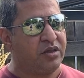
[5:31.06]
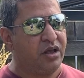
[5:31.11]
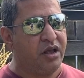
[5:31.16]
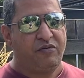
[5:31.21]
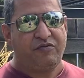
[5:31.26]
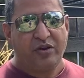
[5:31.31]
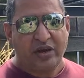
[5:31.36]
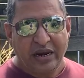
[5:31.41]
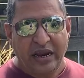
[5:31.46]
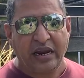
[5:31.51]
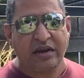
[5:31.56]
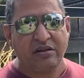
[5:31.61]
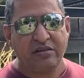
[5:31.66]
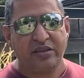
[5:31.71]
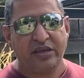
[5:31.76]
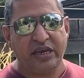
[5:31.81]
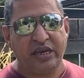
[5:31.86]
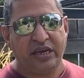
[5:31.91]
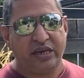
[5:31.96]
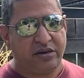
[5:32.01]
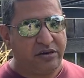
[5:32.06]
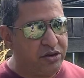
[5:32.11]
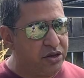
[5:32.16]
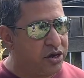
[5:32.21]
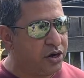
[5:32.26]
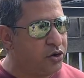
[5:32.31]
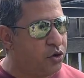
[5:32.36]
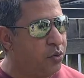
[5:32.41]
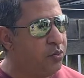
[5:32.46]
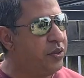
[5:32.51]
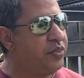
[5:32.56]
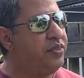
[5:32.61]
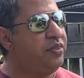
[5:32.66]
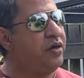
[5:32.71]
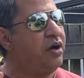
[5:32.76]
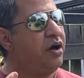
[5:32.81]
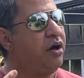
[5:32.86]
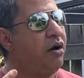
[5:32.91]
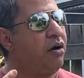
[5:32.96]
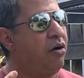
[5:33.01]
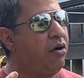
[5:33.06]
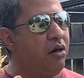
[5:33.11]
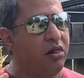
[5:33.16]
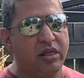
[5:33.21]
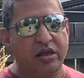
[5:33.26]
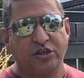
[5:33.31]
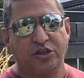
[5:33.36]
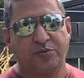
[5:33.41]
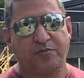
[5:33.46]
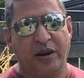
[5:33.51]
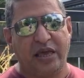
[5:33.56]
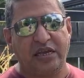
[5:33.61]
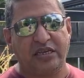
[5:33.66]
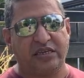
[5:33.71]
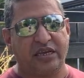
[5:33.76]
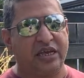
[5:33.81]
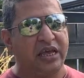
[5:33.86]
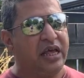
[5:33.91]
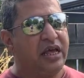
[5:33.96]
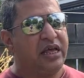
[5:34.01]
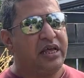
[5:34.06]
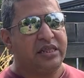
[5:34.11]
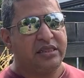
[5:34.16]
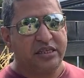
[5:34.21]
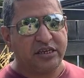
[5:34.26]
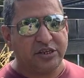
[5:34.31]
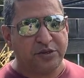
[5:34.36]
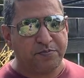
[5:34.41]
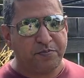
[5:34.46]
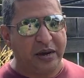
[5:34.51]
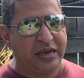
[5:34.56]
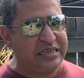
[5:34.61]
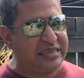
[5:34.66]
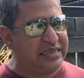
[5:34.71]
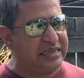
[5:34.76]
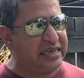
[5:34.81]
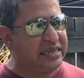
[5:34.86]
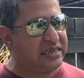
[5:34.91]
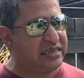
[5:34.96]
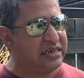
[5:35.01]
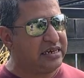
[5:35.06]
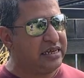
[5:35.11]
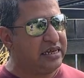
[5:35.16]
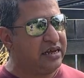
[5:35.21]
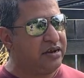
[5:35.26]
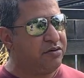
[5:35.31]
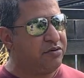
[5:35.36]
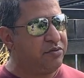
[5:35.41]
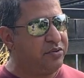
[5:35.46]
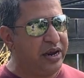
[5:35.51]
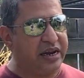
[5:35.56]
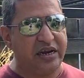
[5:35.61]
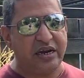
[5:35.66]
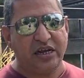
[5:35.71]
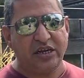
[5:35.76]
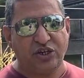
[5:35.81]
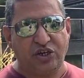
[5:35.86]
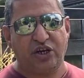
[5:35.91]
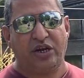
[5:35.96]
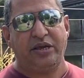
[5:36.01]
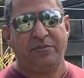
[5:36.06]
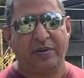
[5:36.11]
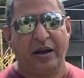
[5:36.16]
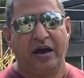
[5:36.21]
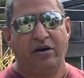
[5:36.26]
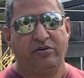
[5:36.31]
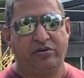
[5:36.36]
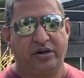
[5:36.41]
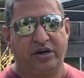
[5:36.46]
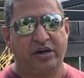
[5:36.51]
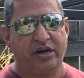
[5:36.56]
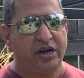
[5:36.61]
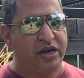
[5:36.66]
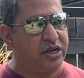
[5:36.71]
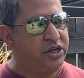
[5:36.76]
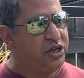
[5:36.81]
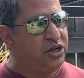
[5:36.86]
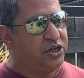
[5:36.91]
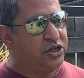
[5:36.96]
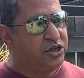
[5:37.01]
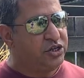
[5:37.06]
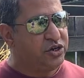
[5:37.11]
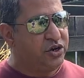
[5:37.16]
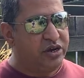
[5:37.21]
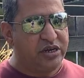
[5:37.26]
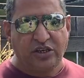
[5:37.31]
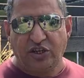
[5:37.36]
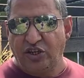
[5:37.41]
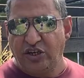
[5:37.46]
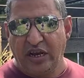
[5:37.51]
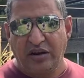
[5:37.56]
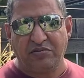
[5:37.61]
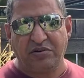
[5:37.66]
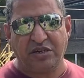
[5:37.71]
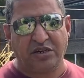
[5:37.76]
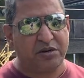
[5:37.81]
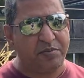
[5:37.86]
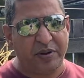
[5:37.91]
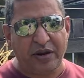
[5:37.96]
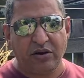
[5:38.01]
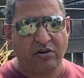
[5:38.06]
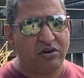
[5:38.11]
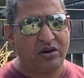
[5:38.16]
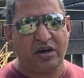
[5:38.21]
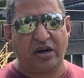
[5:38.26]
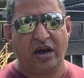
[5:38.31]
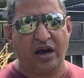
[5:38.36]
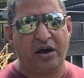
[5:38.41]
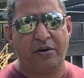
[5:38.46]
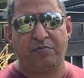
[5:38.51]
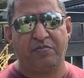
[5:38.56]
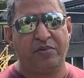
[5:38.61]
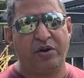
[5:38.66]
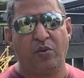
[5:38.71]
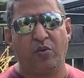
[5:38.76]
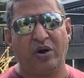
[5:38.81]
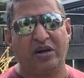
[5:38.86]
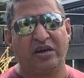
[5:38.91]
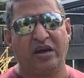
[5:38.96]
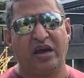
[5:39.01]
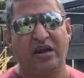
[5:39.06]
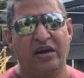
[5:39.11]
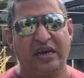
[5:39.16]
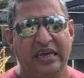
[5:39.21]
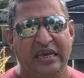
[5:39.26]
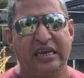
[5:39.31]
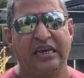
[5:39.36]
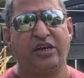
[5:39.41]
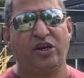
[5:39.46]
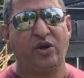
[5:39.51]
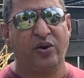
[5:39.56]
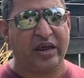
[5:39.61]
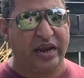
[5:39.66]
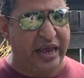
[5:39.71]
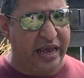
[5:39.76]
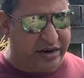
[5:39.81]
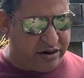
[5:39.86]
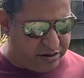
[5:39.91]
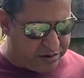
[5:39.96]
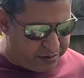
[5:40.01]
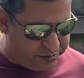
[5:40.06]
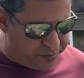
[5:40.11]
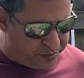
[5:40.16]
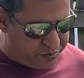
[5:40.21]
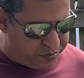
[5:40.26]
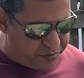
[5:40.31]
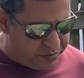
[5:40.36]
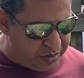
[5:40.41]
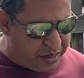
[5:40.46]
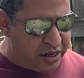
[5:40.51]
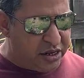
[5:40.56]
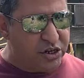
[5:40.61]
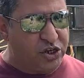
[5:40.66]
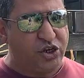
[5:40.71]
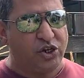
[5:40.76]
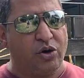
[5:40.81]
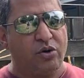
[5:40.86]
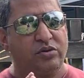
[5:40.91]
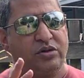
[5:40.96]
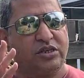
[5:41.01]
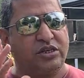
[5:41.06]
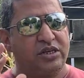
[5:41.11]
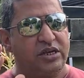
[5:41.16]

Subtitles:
If you can handle the heat, you can go with all guns blazing, the spiciest red chili powder. So it's generous depending on what kind of heat you can handle. So